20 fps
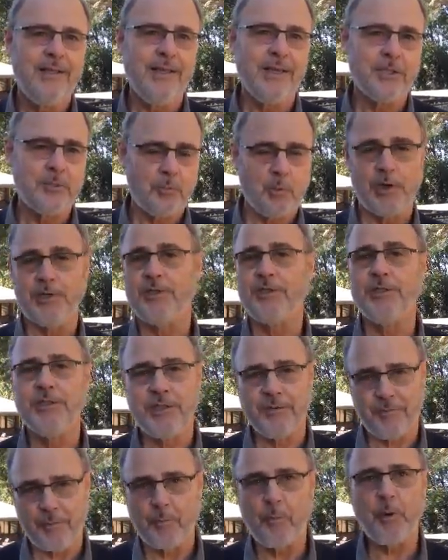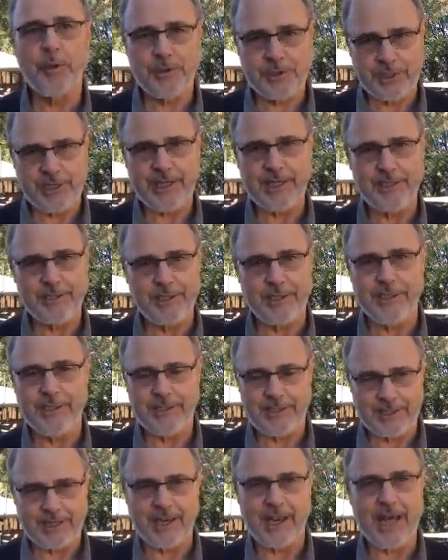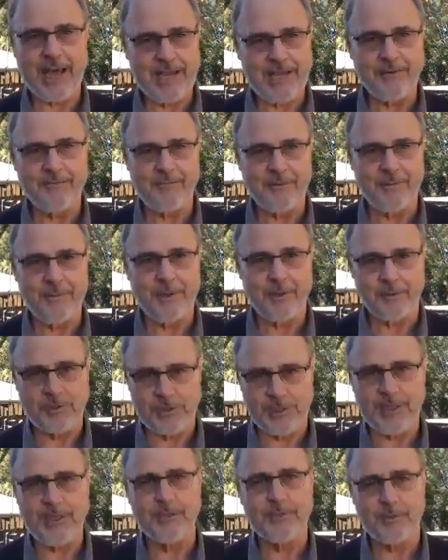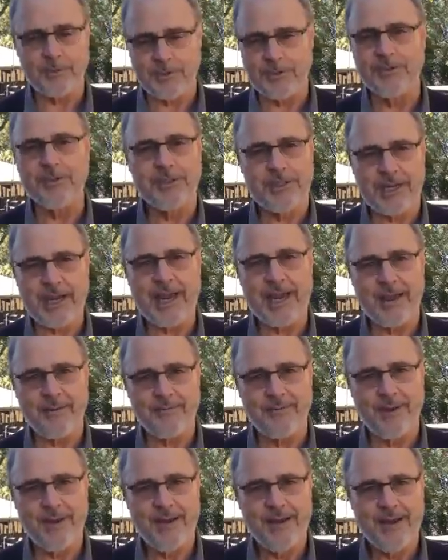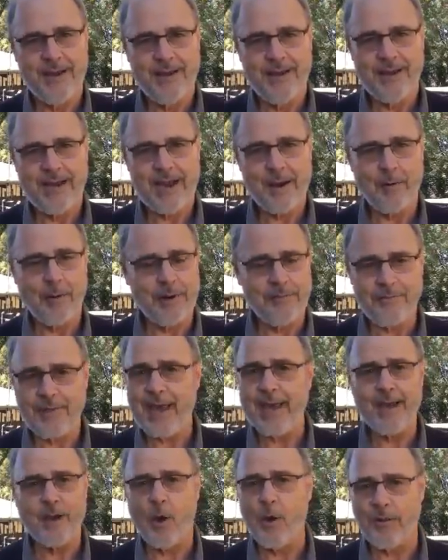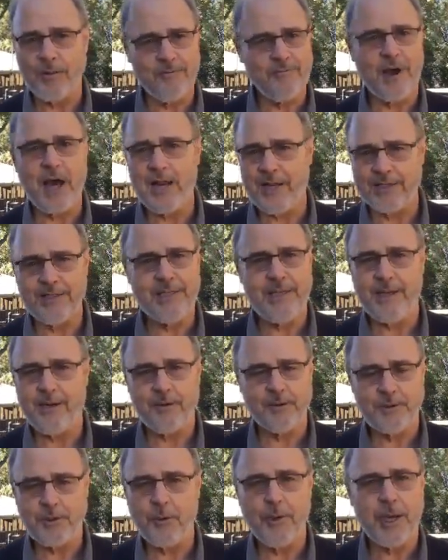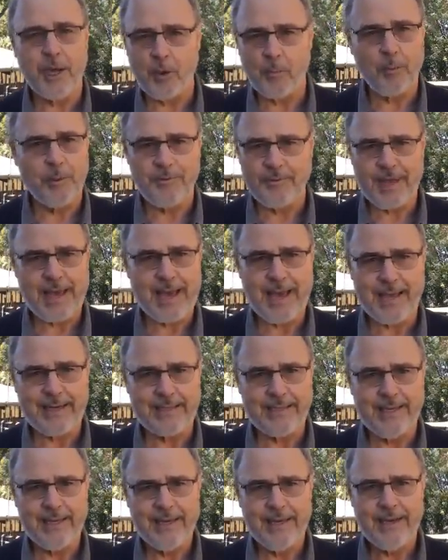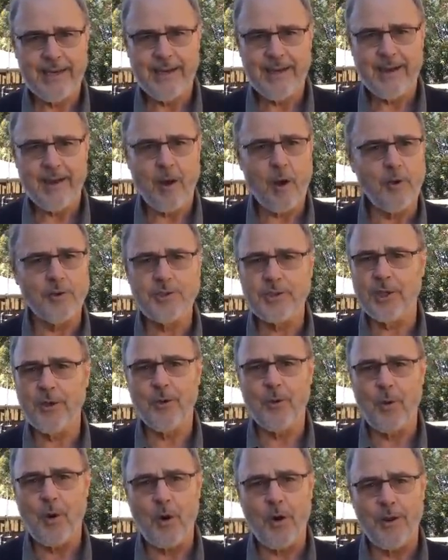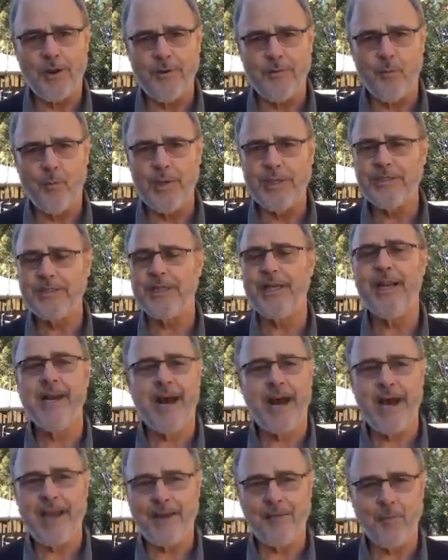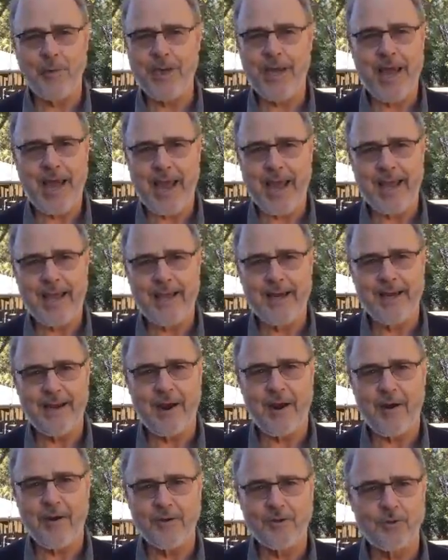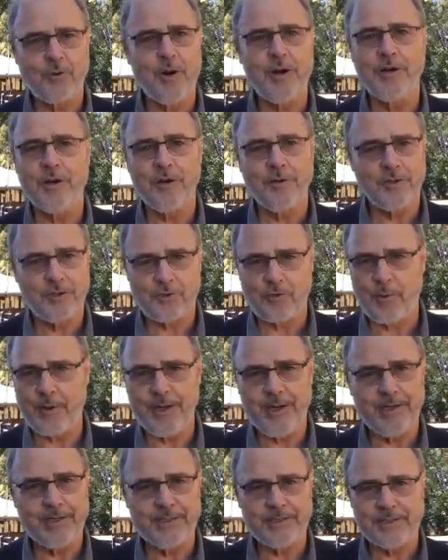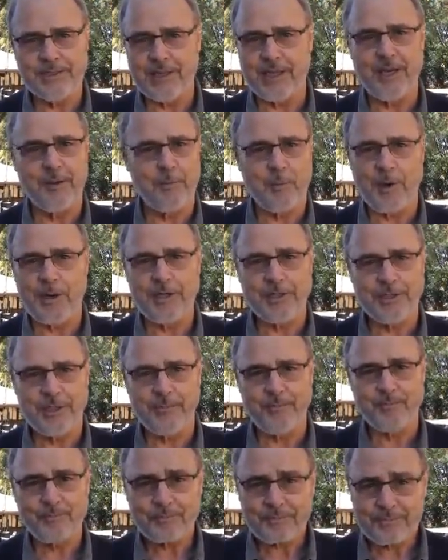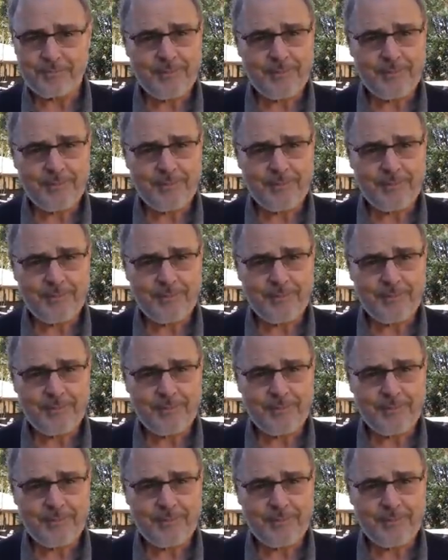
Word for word: the expressions of appreciation and delight from those teachers and staff. I want to thank all the volunteers who helped with that. Also, on Wednesday night, we had our trunk or treat celebration.